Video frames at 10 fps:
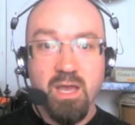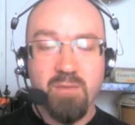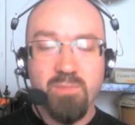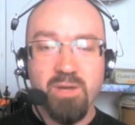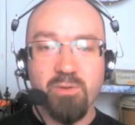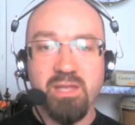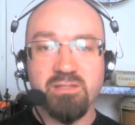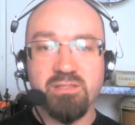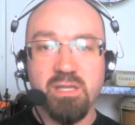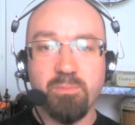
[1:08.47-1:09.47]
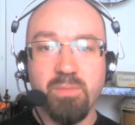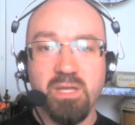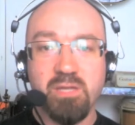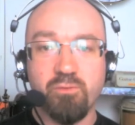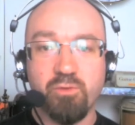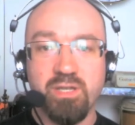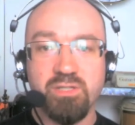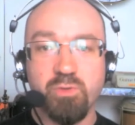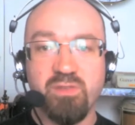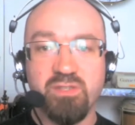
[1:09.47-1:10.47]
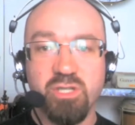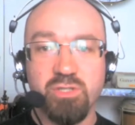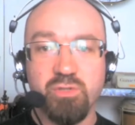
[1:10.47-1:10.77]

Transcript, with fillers: America ended up making friends with a gentle